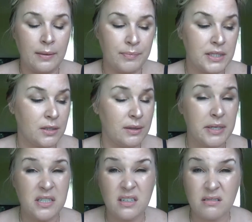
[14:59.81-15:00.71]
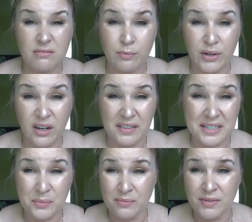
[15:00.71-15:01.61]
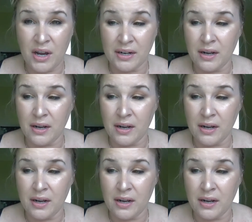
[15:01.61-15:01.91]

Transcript: So let me just put on this odd,